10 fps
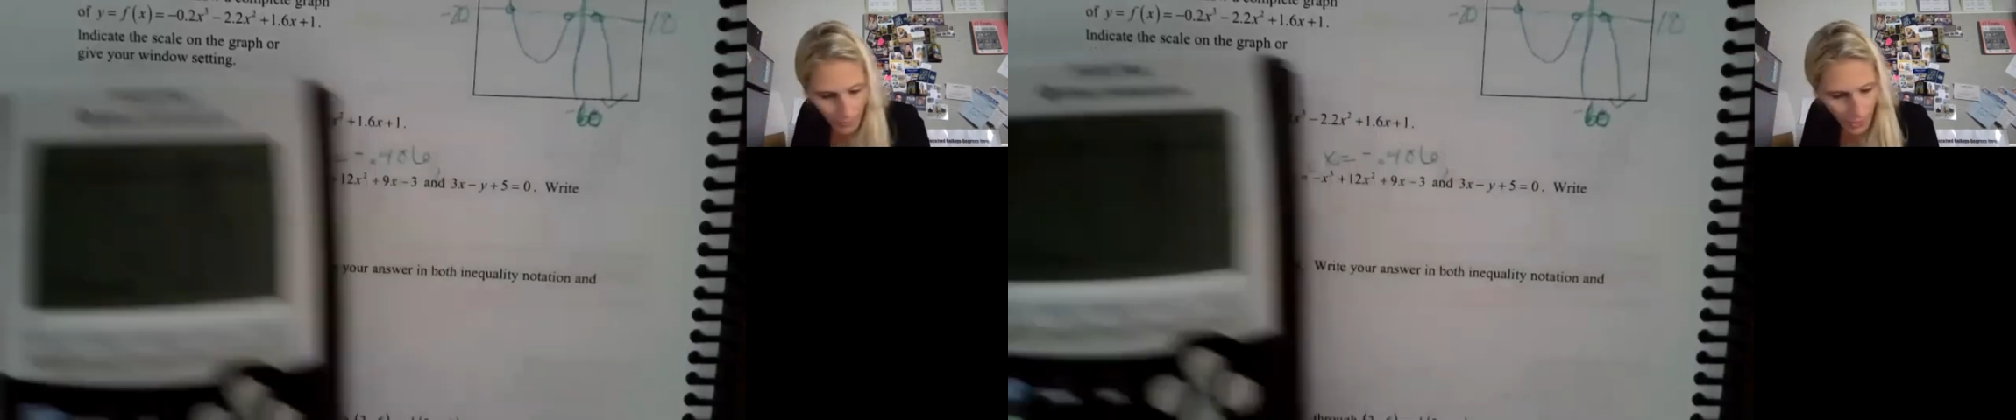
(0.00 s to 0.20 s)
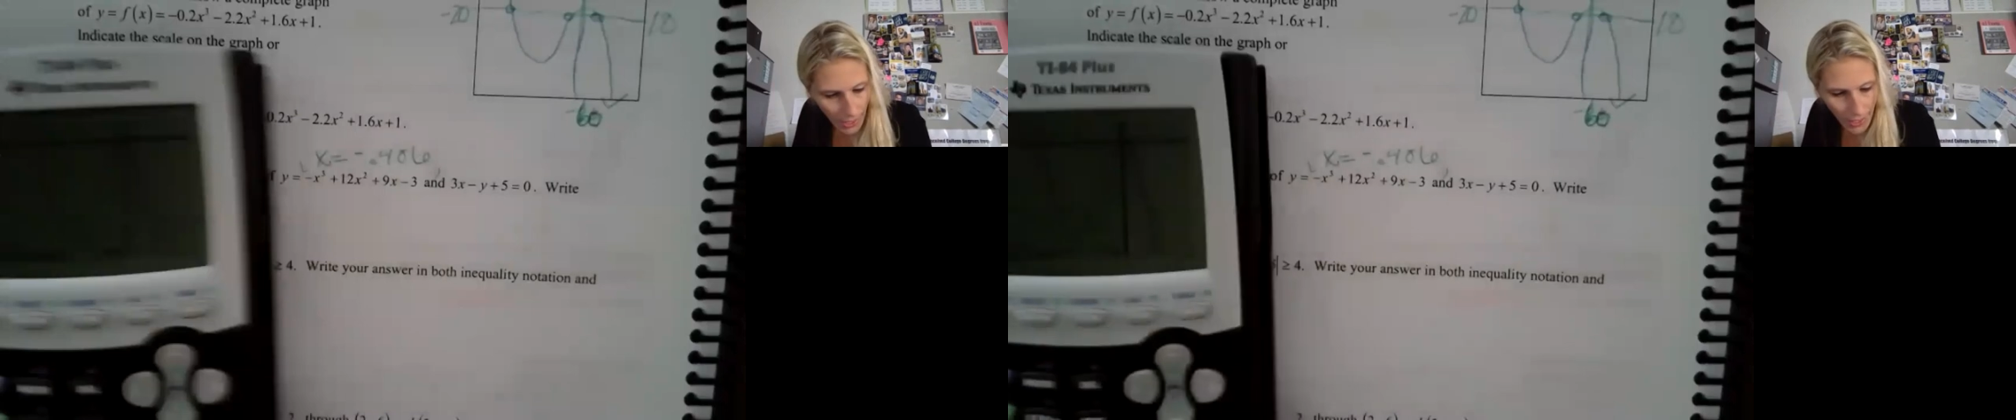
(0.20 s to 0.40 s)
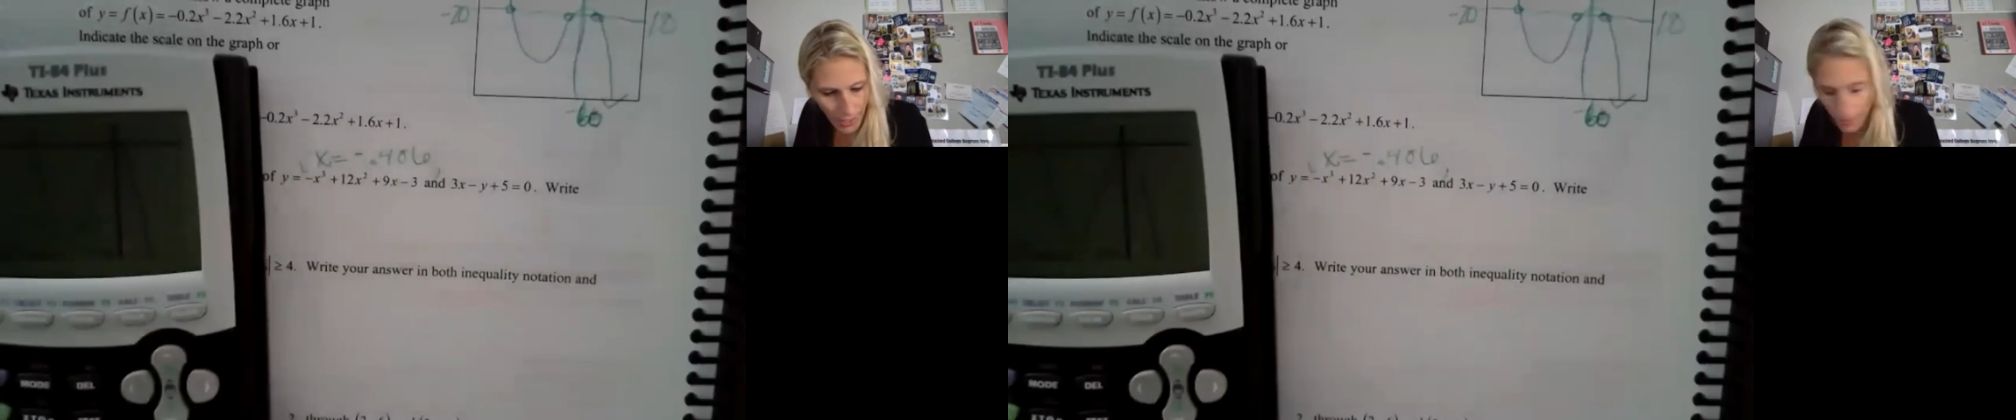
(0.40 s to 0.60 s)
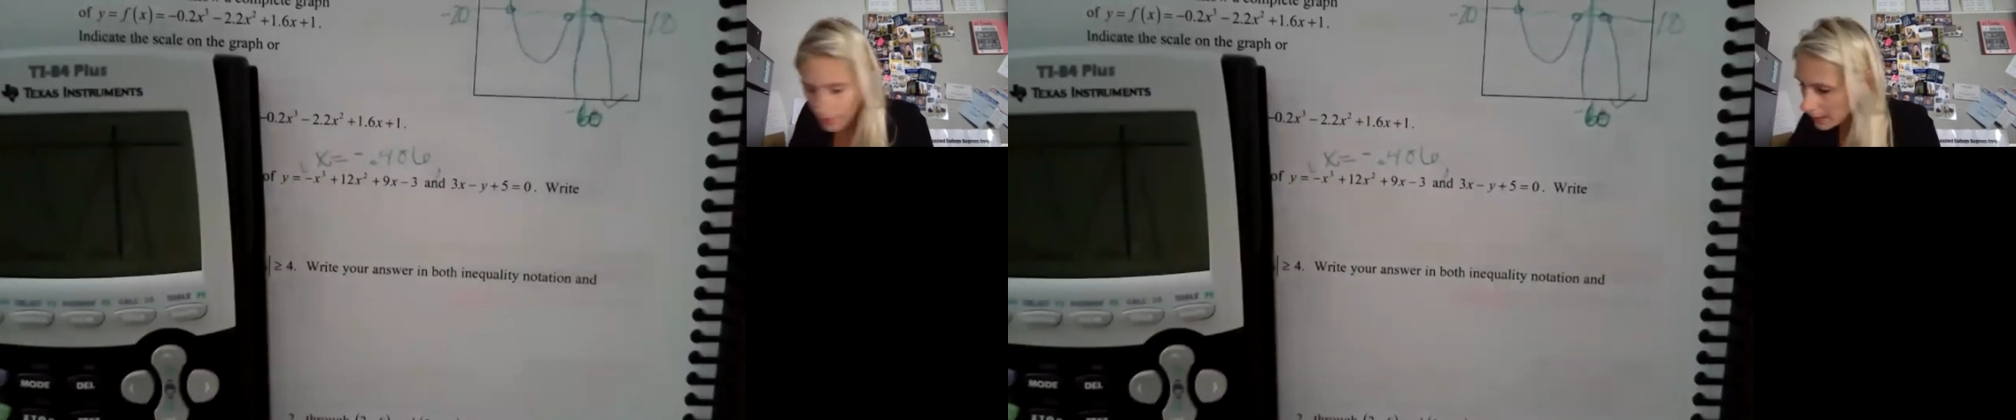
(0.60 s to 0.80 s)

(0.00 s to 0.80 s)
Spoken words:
And